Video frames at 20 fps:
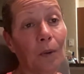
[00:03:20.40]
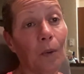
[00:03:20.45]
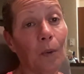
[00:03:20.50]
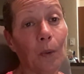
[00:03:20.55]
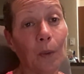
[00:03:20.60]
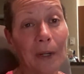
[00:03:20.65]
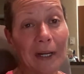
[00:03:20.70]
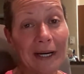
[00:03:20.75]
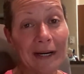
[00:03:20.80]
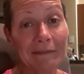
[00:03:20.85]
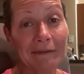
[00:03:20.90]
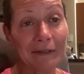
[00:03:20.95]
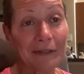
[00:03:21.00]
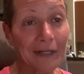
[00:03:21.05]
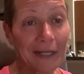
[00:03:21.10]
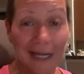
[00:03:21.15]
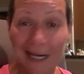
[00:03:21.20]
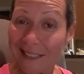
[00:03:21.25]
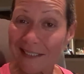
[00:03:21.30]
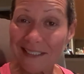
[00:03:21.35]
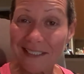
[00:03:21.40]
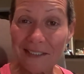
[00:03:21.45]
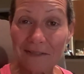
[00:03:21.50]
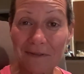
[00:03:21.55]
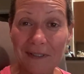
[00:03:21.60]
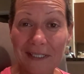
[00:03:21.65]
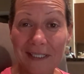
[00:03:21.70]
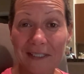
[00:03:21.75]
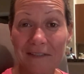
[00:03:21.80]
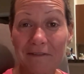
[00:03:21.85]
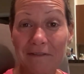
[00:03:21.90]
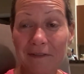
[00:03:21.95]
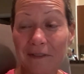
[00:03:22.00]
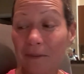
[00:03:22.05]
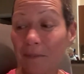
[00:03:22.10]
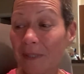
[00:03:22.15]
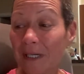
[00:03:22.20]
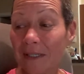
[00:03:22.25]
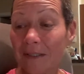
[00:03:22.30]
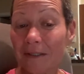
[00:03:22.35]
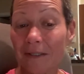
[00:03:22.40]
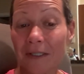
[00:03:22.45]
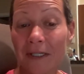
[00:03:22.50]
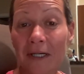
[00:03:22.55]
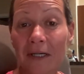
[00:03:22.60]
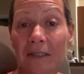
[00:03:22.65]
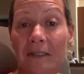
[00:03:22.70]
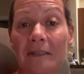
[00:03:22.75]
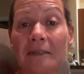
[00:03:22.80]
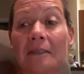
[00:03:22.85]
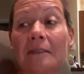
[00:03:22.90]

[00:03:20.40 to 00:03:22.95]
whatever. I just ready to feel better y'all.